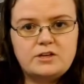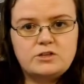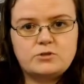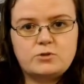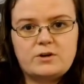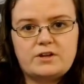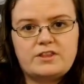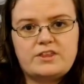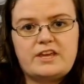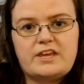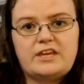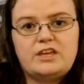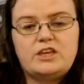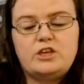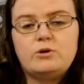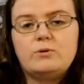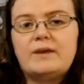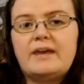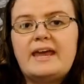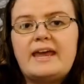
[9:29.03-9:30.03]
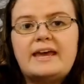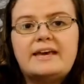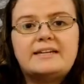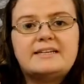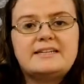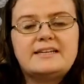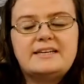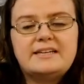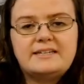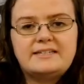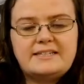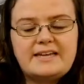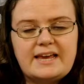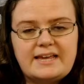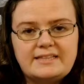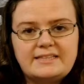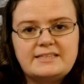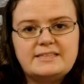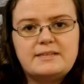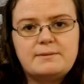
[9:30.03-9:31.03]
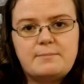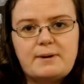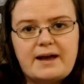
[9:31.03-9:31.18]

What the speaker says: sort of thing, you can't tense the